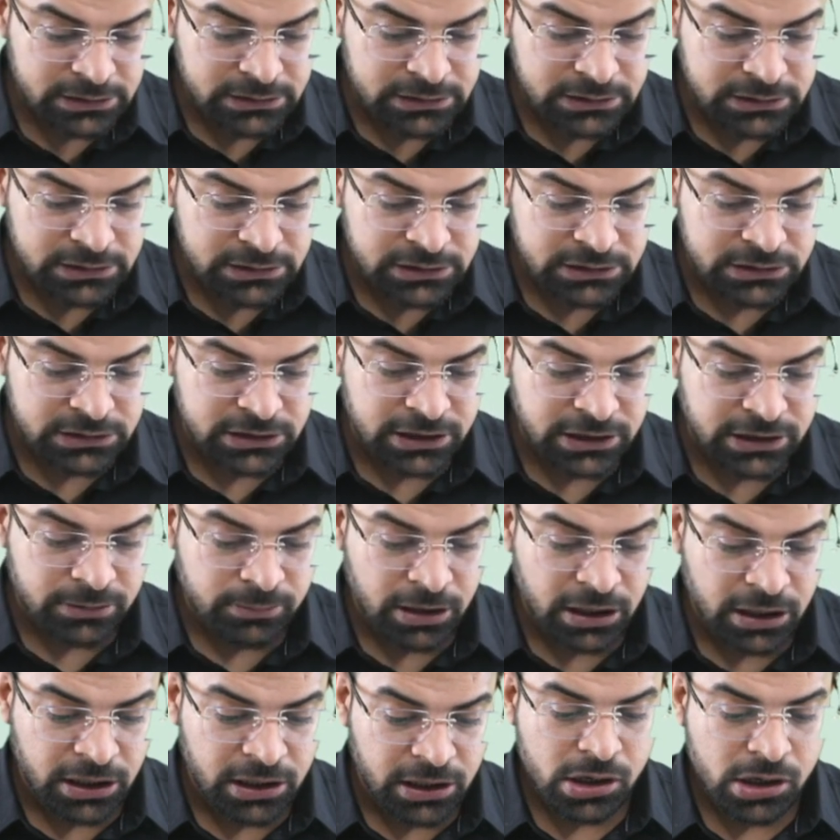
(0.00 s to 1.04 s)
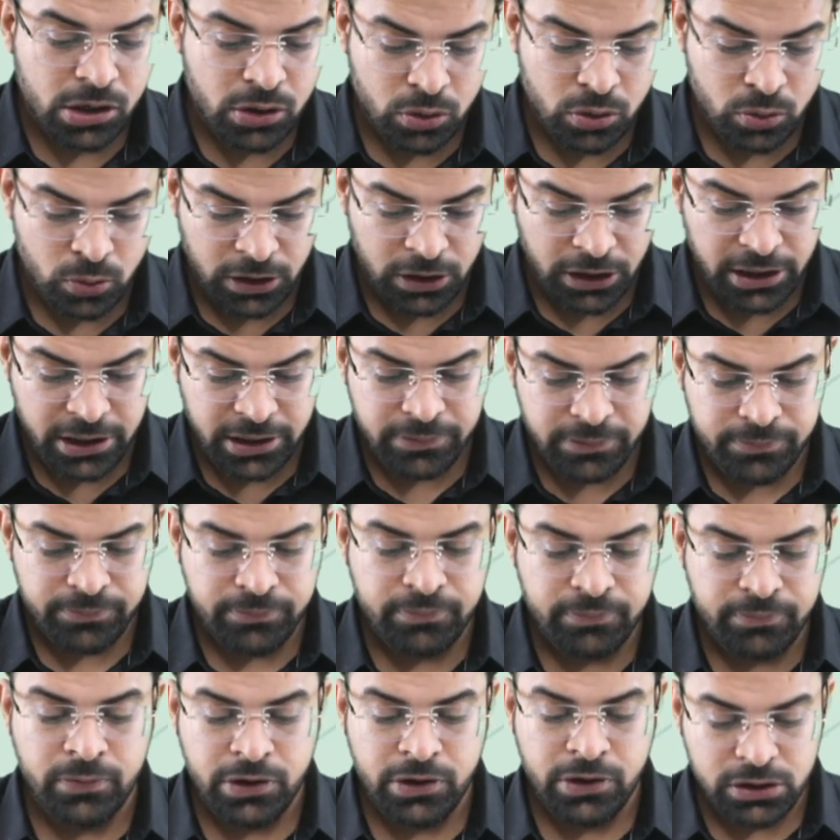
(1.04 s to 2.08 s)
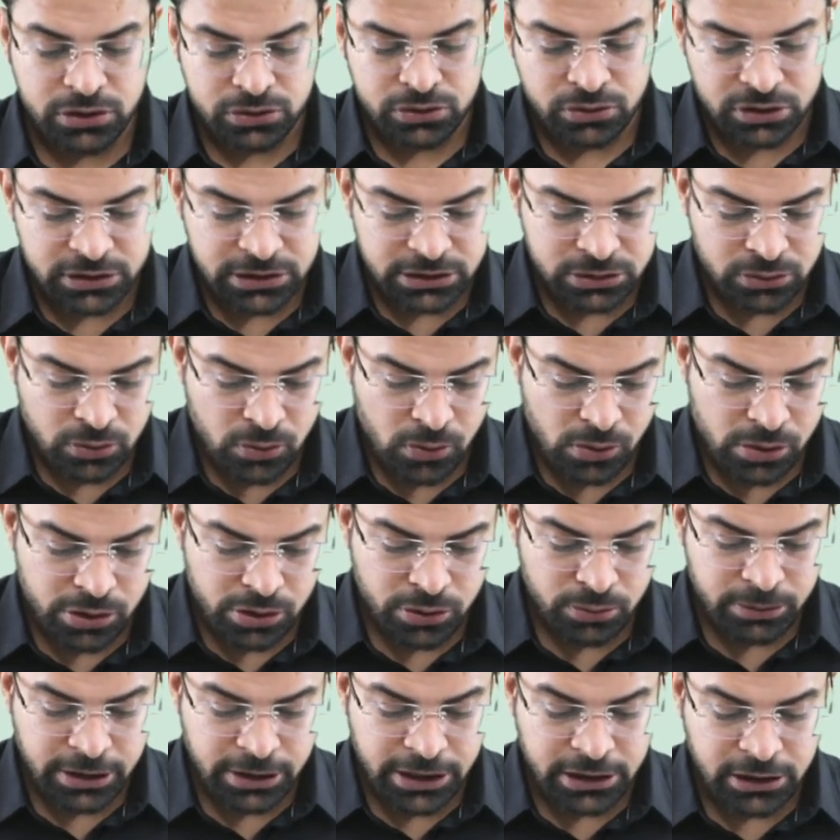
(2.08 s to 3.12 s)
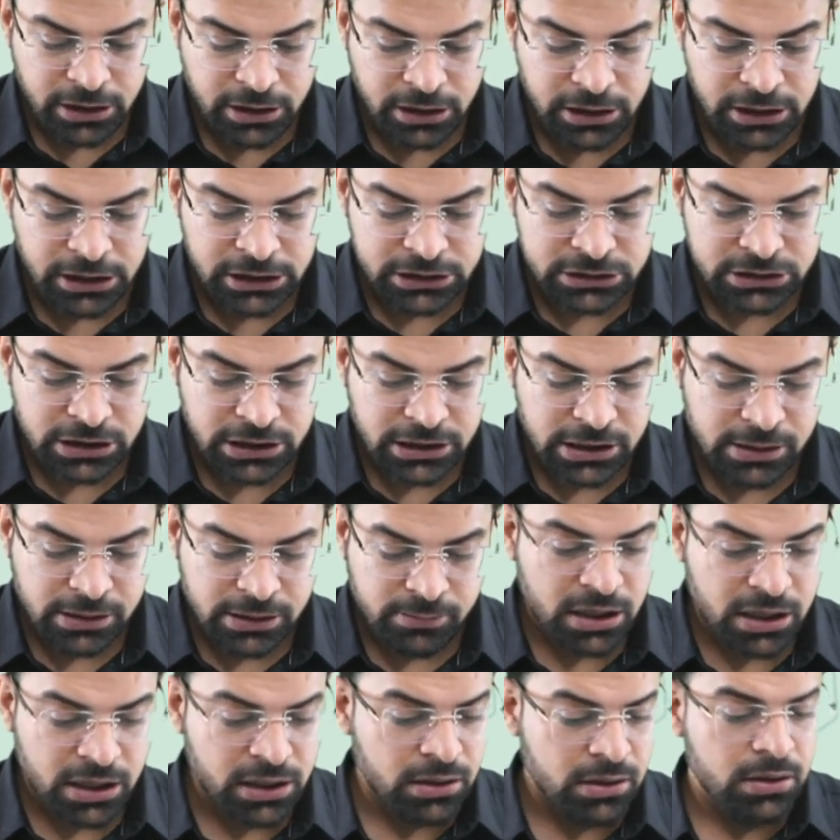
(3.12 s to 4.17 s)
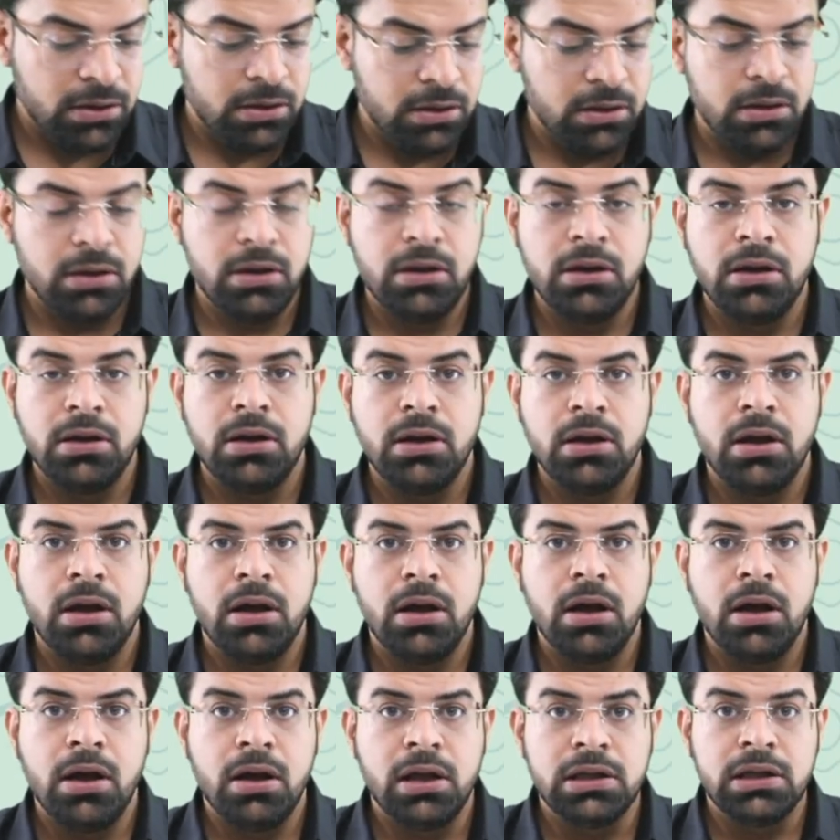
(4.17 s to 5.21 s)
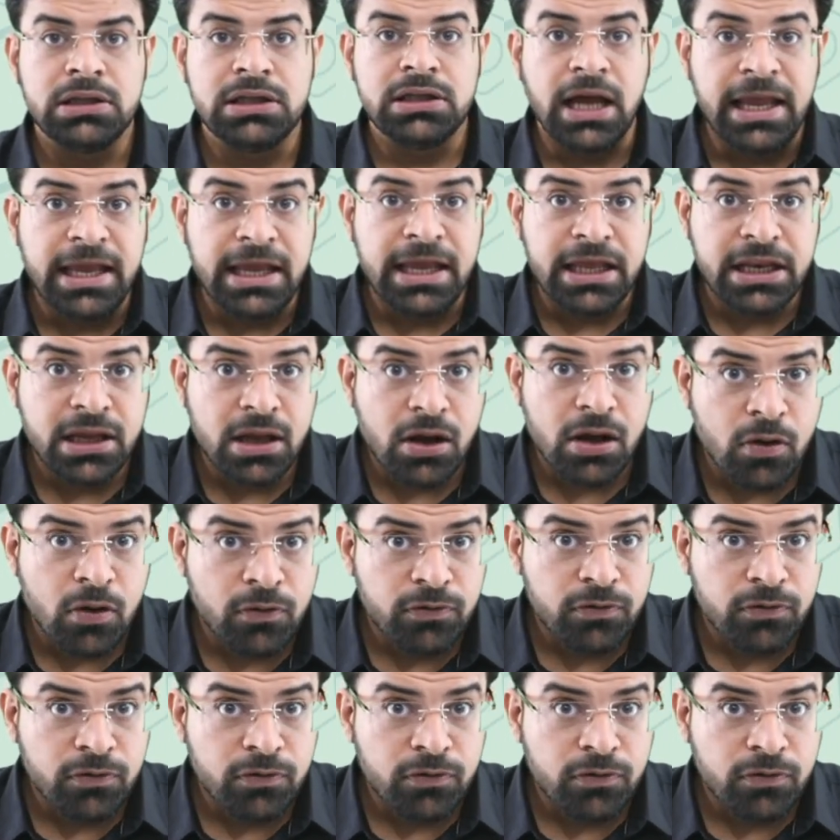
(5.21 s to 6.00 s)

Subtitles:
is nothing but 20. So this whole numerator is nothing but the area of